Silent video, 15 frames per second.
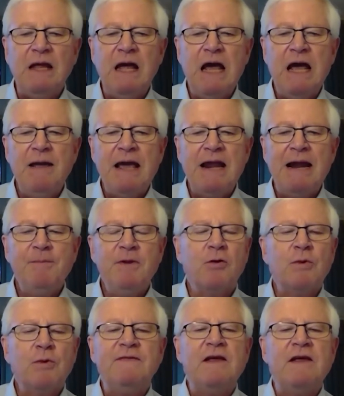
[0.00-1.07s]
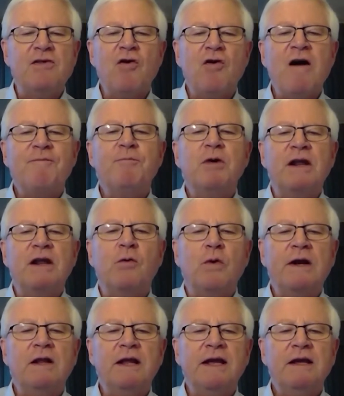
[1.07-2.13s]
uh, and i'm going to read these off pretty
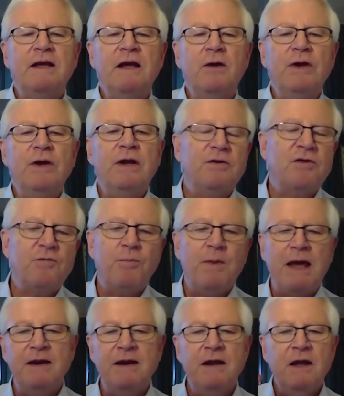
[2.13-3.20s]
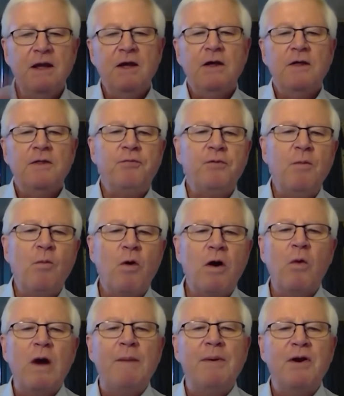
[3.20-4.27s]
quickly uh, we could spend three
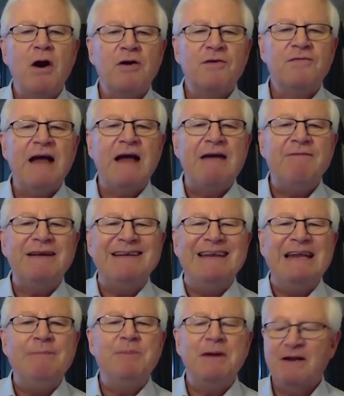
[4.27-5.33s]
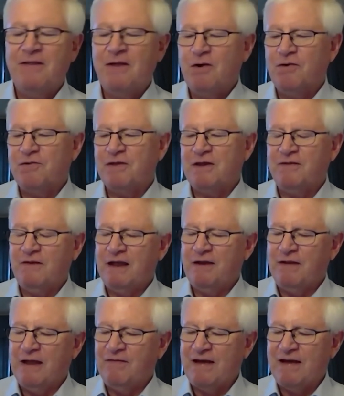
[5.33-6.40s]
more webinars diving deep into those, and,
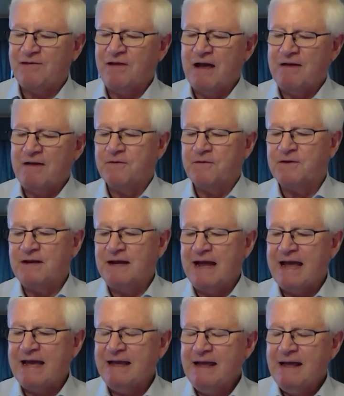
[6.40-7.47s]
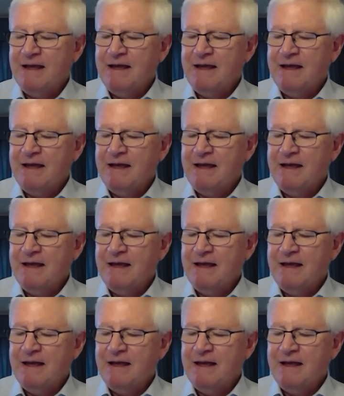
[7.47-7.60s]
and, and that's not for today.